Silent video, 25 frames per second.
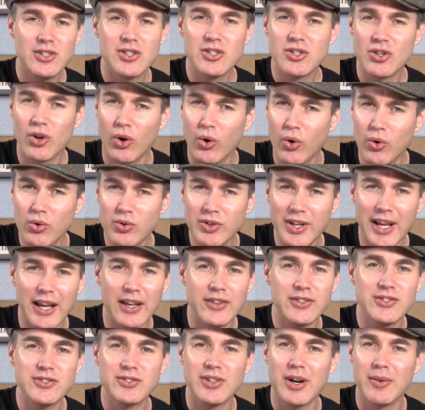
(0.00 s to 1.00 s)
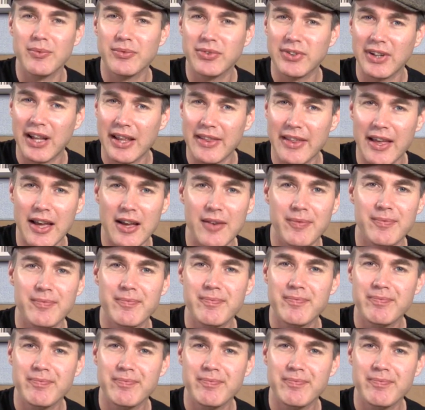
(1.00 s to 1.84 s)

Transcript: just all down strums like that.